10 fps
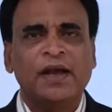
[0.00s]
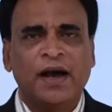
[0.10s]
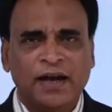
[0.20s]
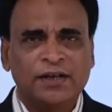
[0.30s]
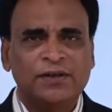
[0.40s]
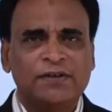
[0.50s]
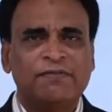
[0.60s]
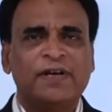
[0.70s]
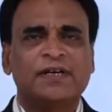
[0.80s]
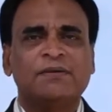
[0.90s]
Hello and
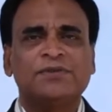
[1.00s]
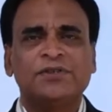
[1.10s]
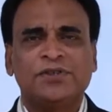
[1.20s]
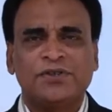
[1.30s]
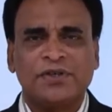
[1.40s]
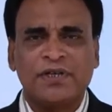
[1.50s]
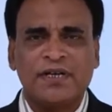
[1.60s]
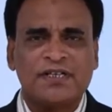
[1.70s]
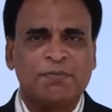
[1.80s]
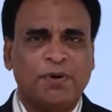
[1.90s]
welcome to
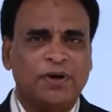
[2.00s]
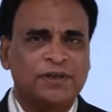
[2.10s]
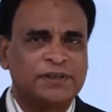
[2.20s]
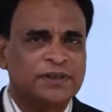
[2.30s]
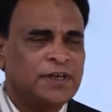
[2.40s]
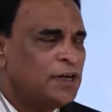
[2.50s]
Tutorials Point.